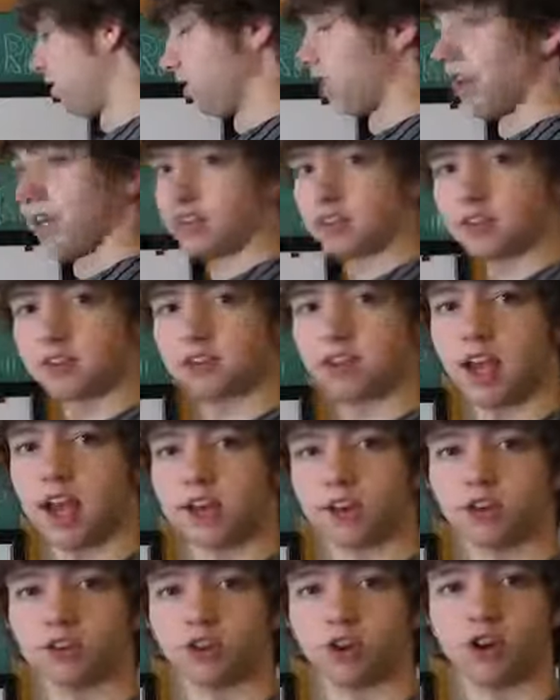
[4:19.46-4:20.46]
that's how
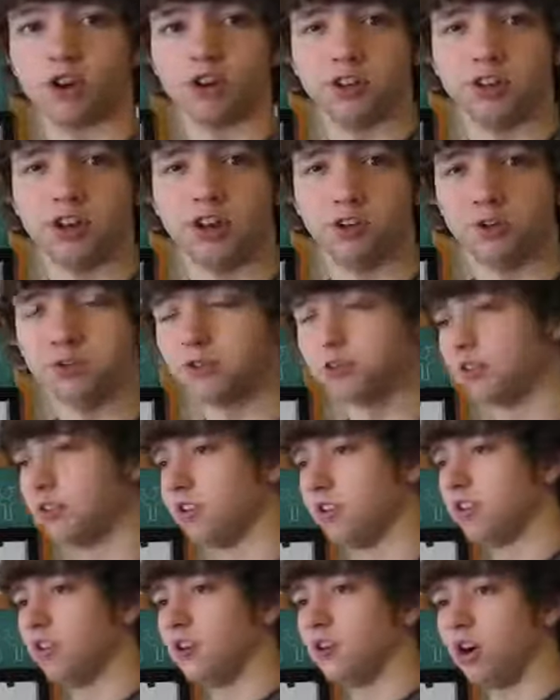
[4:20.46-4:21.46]
to draw a note.
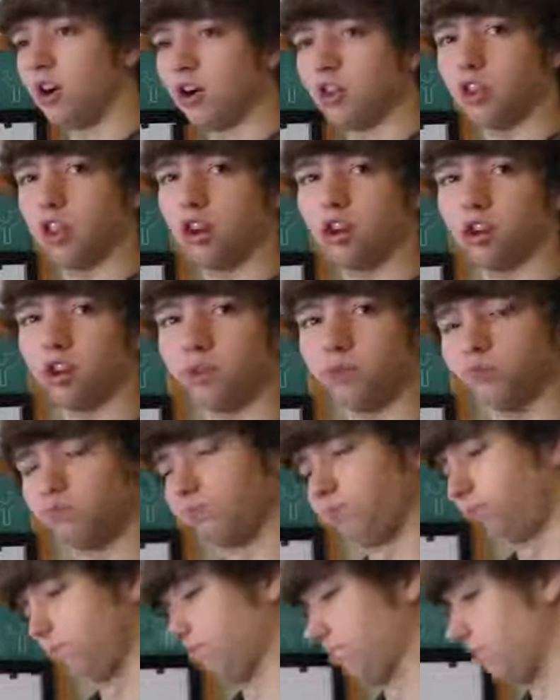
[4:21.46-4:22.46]
Although,
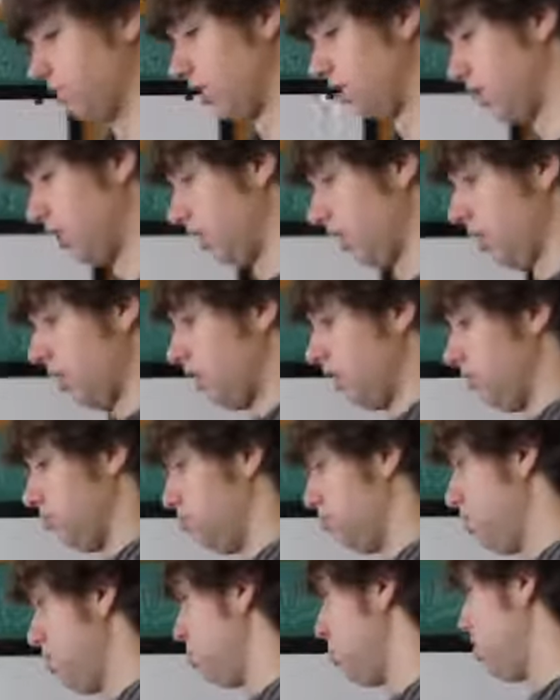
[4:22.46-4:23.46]

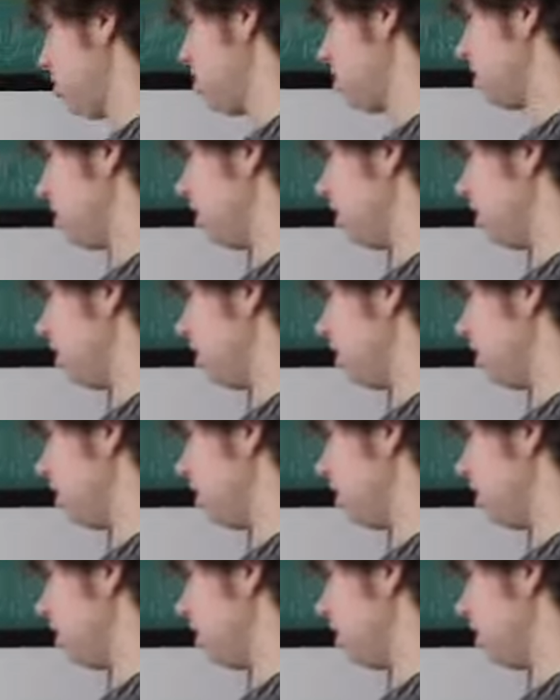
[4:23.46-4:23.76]
people use